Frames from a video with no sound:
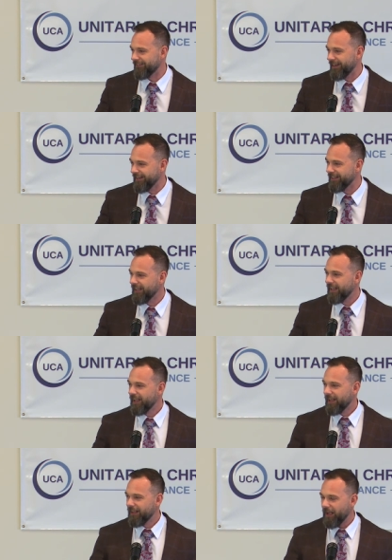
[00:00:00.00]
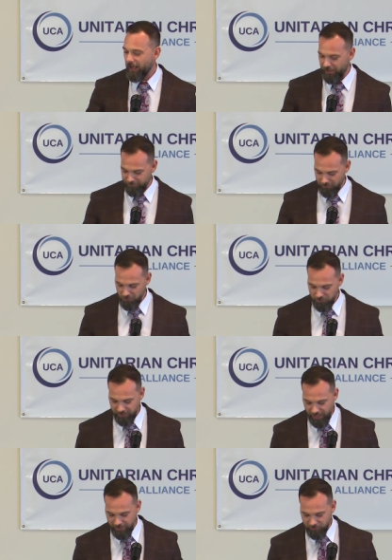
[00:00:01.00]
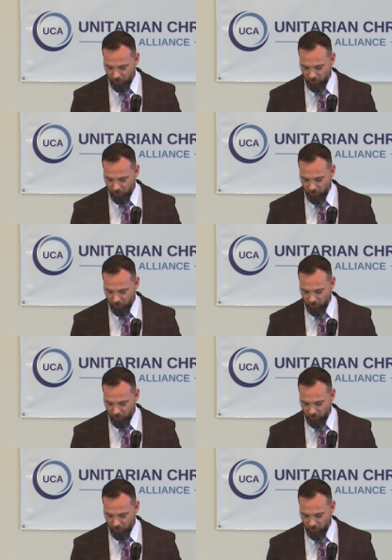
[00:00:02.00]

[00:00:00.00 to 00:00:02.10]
right? Uh, the UCA is